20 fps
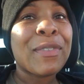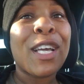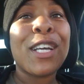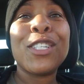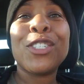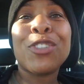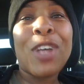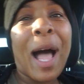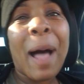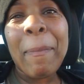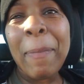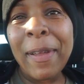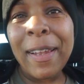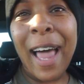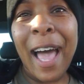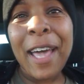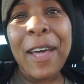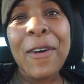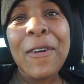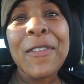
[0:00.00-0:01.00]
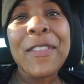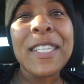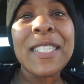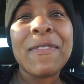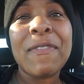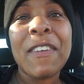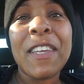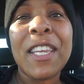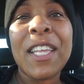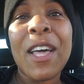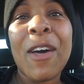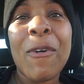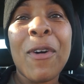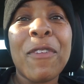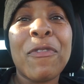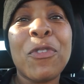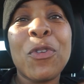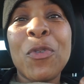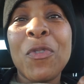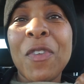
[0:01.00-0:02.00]
Drop a like on this video
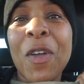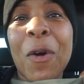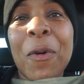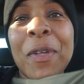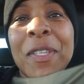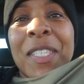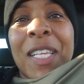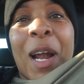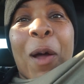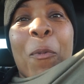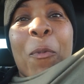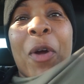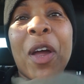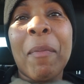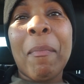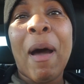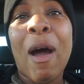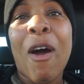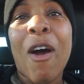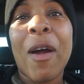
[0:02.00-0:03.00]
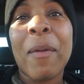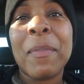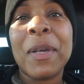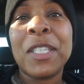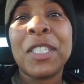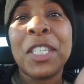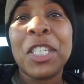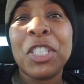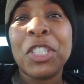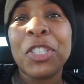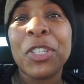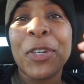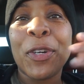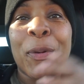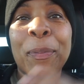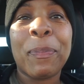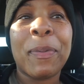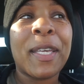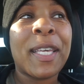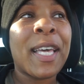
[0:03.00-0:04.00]
if you notice that I'm wearing my army
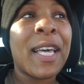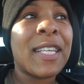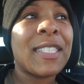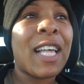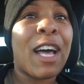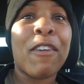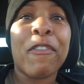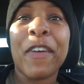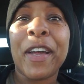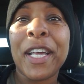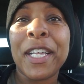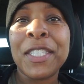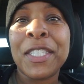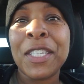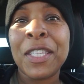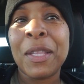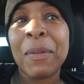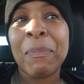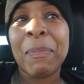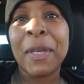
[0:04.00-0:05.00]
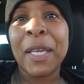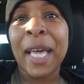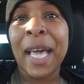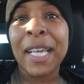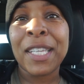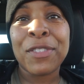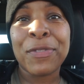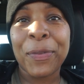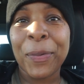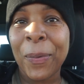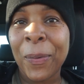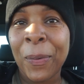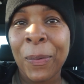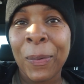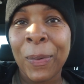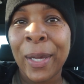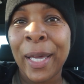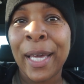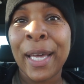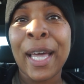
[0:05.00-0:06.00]
t-shirt because I ran to the BX real
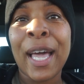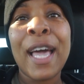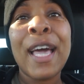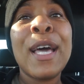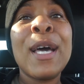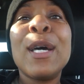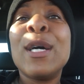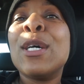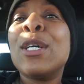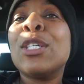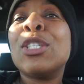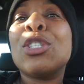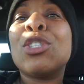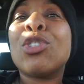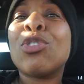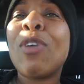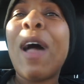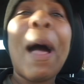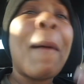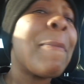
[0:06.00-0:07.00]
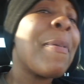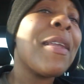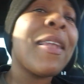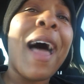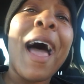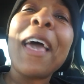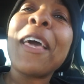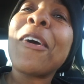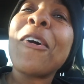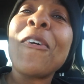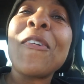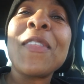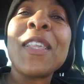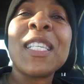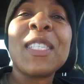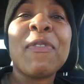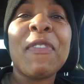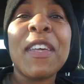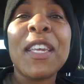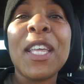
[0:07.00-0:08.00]
quick. Drop a like on
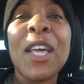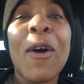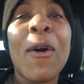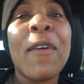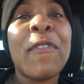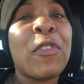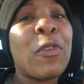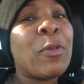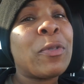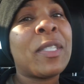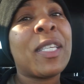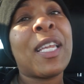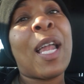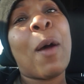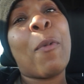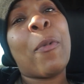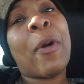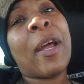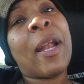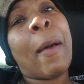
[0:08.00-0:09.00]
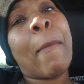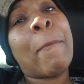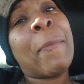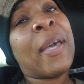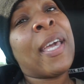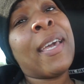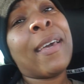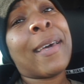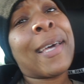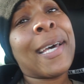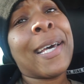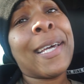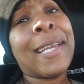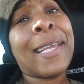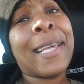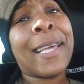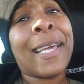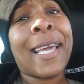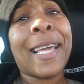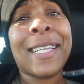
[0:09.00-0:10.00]
this video if you see that I'm wearing a pink
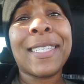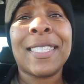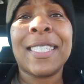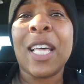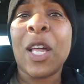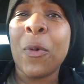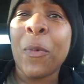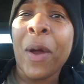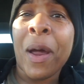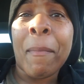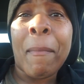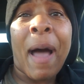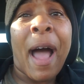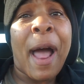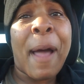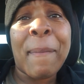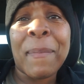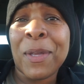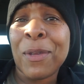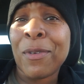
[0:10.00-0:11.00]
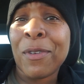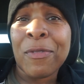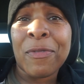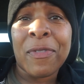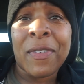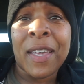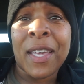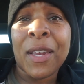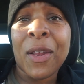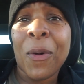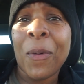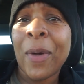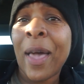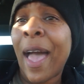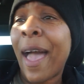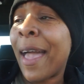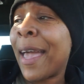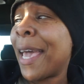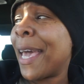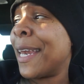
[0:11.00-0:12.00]
hoodie instead of wearing my Immunifit, okay?